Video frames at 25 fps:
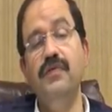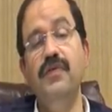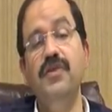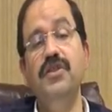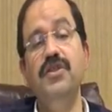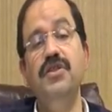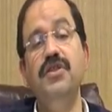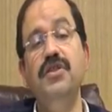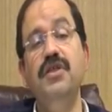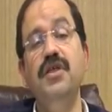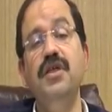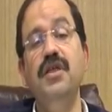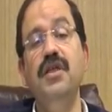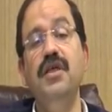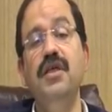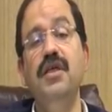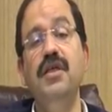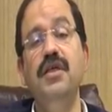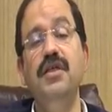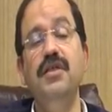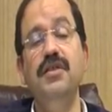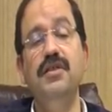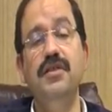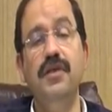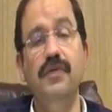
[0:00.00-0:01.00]
visionary,
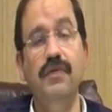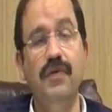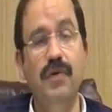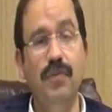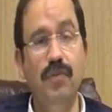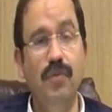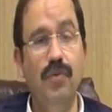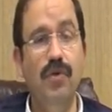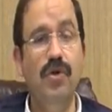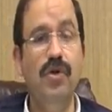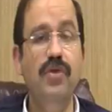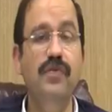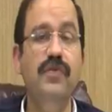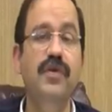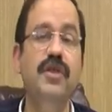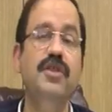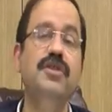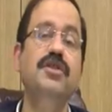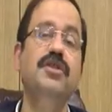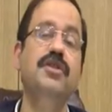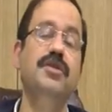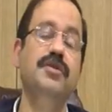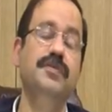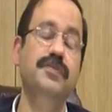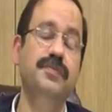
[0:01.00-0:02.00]
he is our
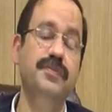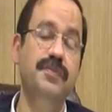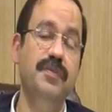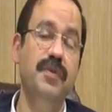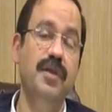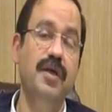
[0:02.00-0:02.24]
motivation,